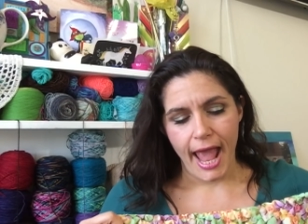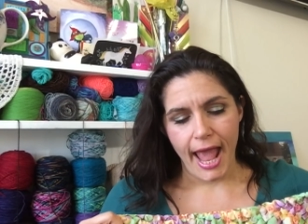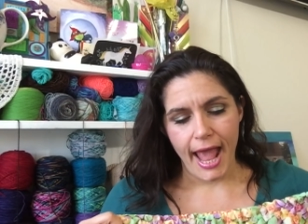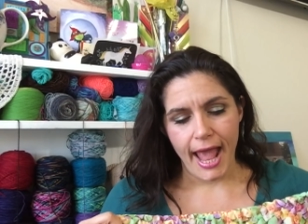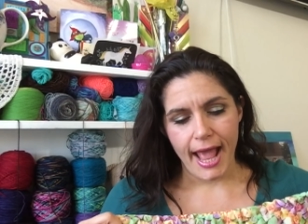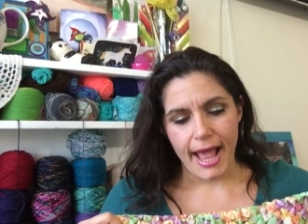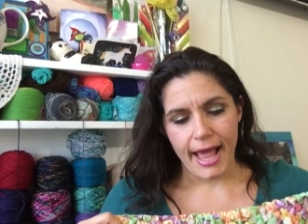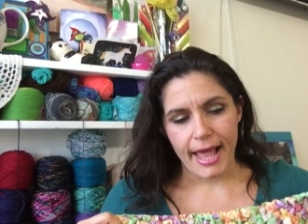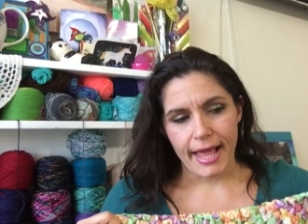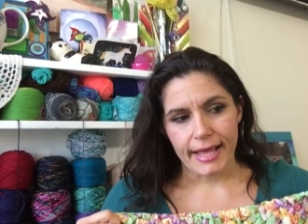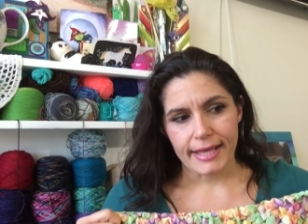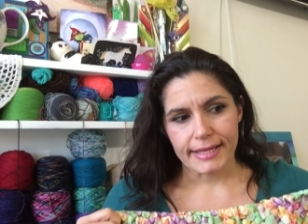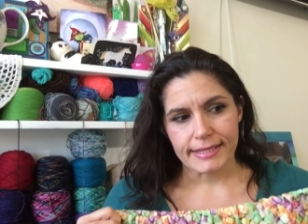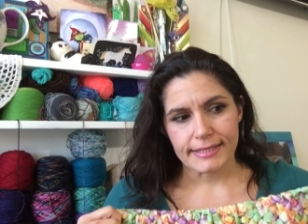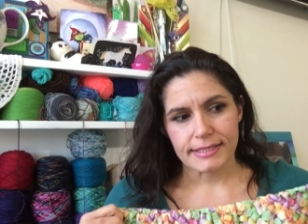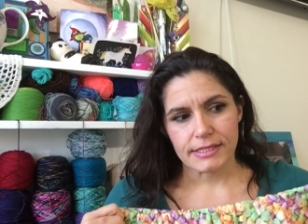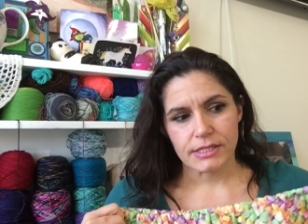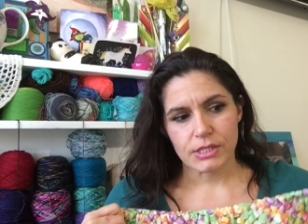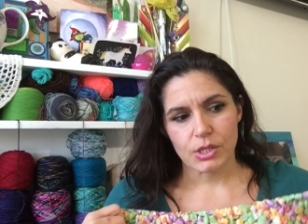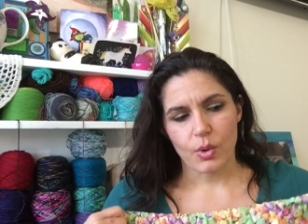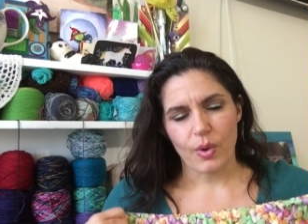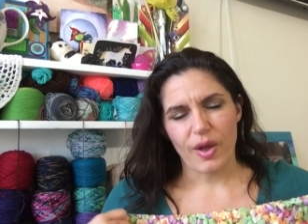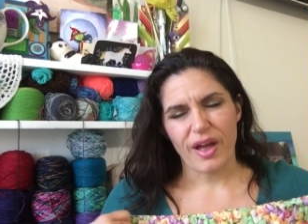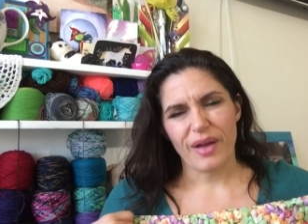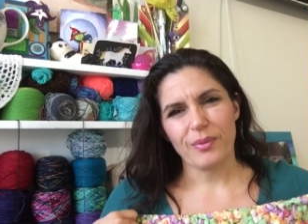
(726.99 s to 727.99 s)
And
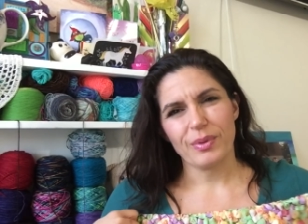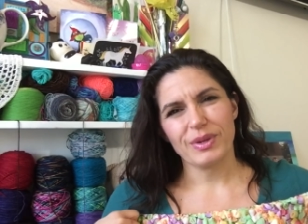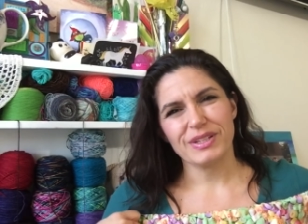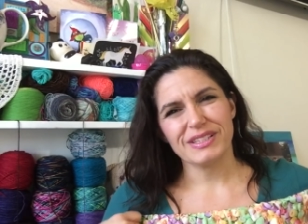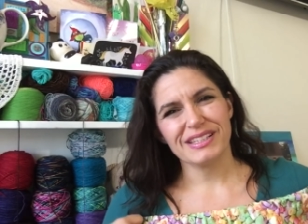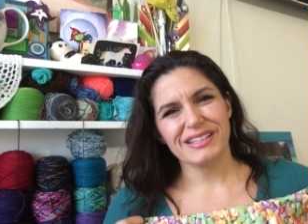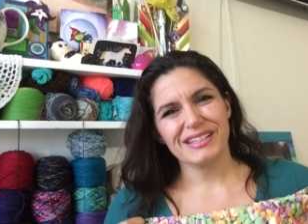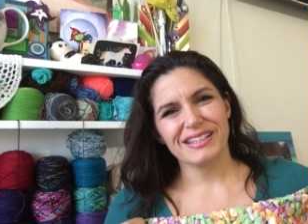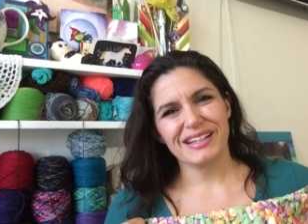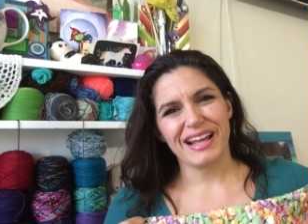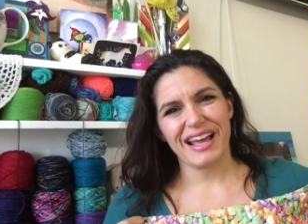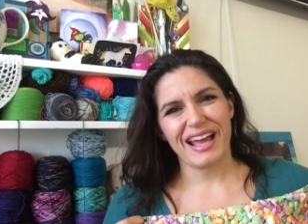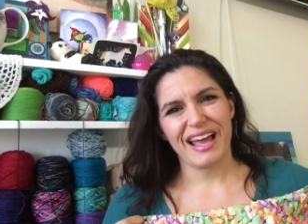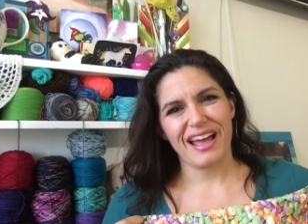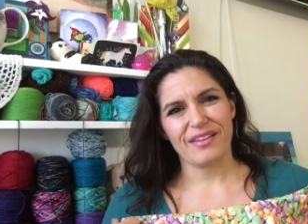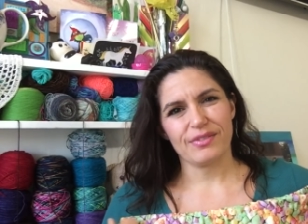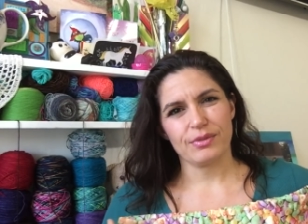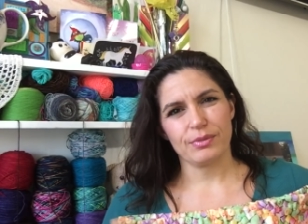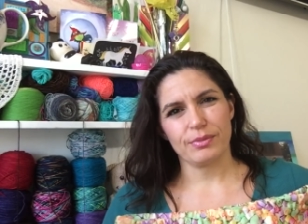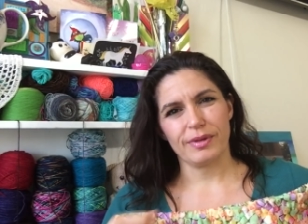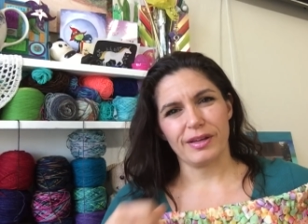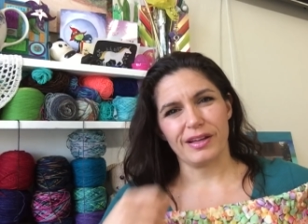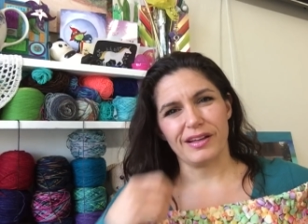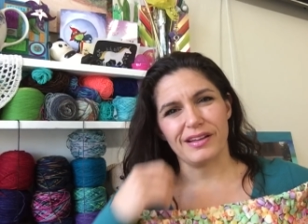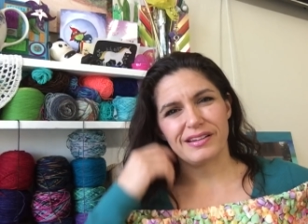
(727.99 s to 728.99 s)
so I wasn't going to have
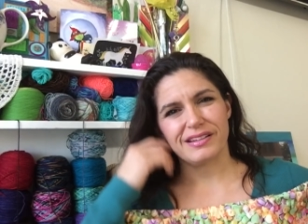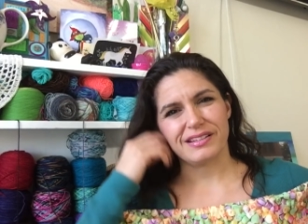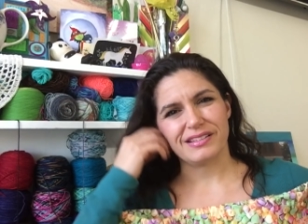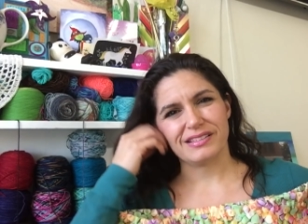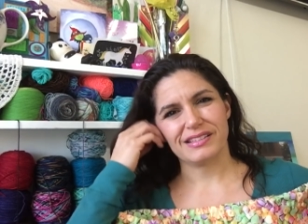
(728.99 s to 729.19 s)
him on